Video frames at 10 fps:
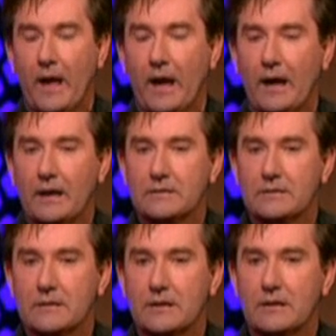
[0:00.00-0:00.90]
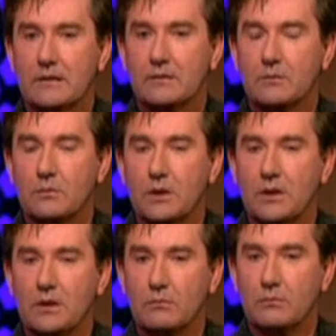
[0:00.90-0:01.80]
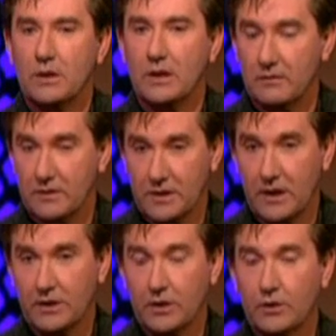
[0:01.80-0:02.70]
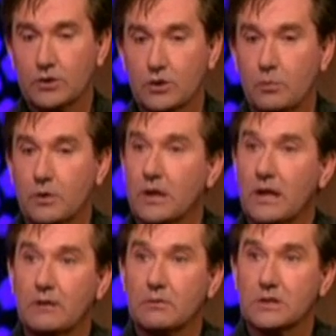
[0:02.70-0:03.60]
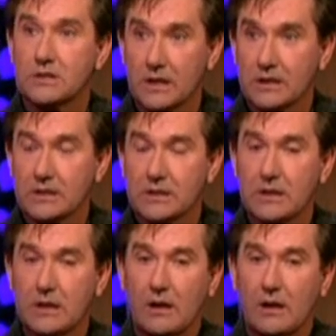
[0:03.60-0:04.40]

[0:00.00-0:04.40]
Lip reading: And we lived in that house up until I was 6.